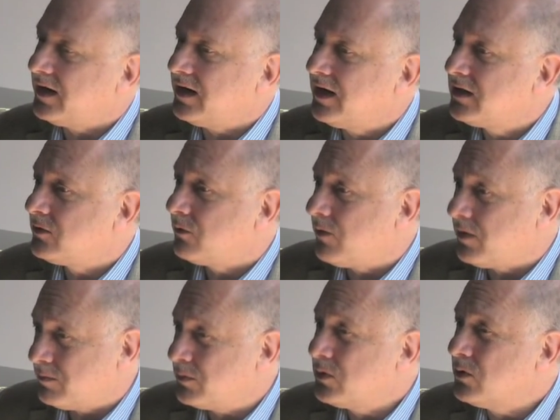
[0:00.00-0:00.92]

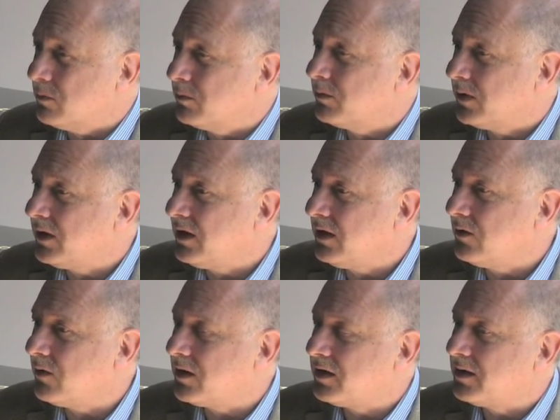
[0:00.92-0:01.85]
literary boom,
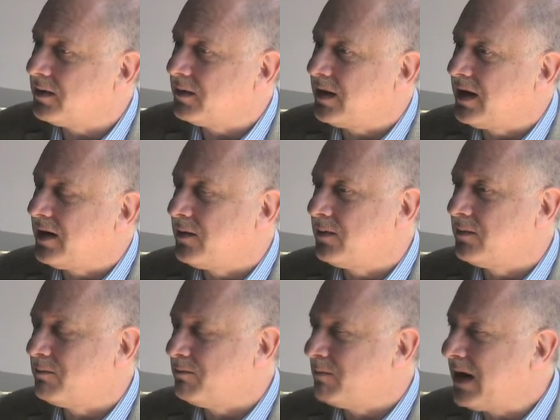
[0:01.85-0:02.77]
and they
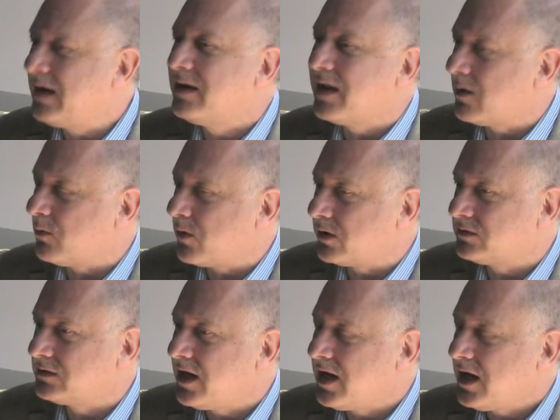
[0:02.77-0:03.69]
made their
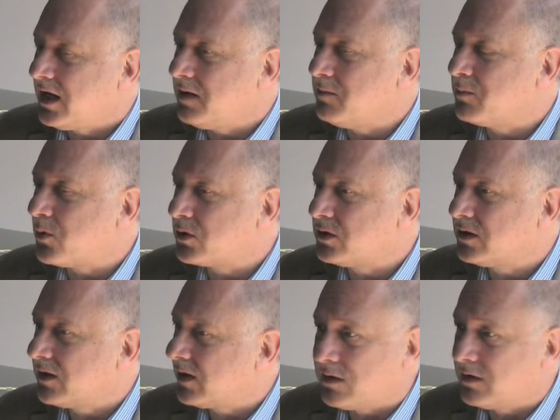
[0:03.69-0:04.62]
works
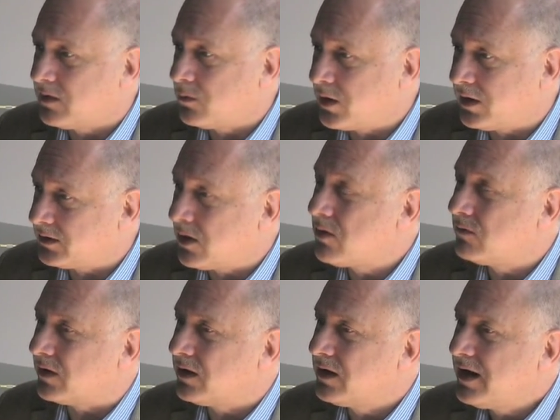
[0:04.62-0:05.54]
important the world
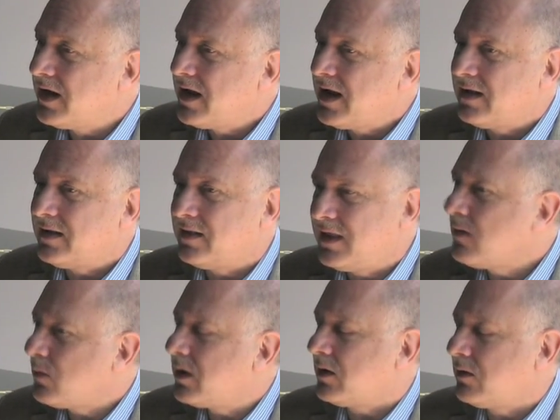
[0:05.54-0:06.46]
over. They
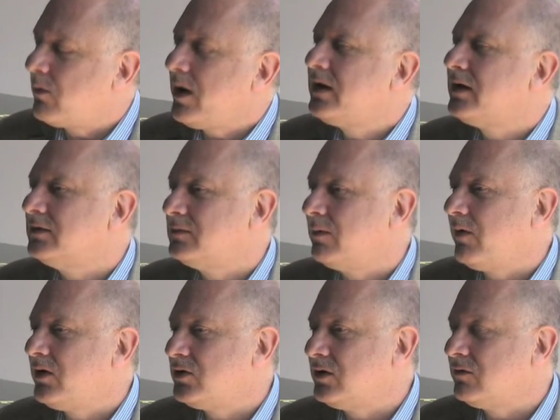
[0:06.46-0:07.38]
were a great
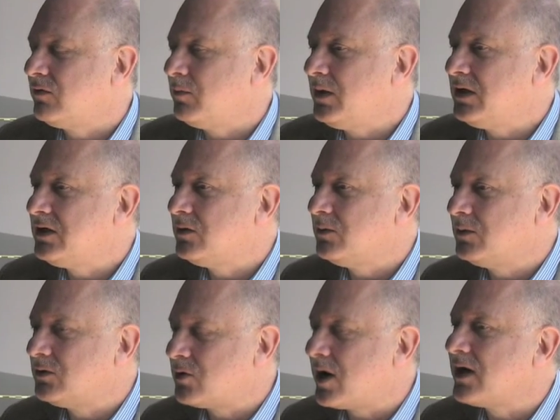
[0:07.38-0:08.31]
inspiration for me to
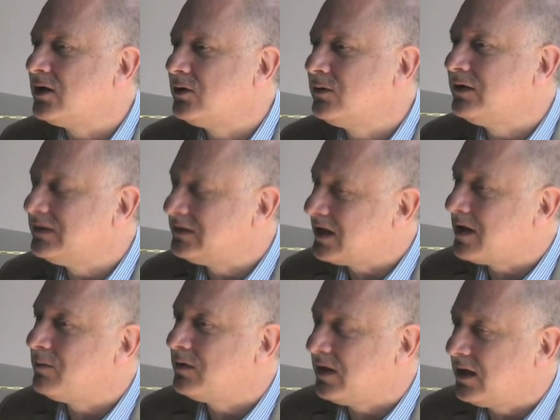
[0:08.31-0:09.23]
try and do the
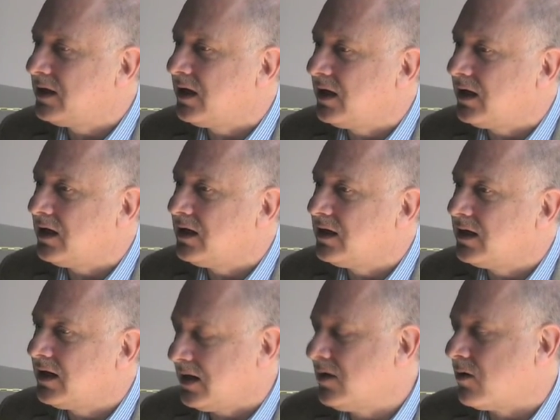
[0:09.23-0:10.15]
same thing
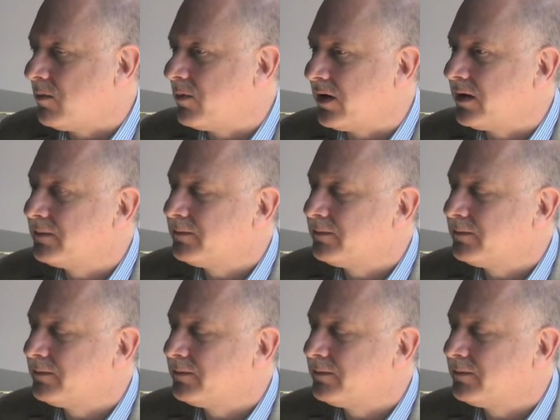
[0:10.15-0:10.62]
in opera.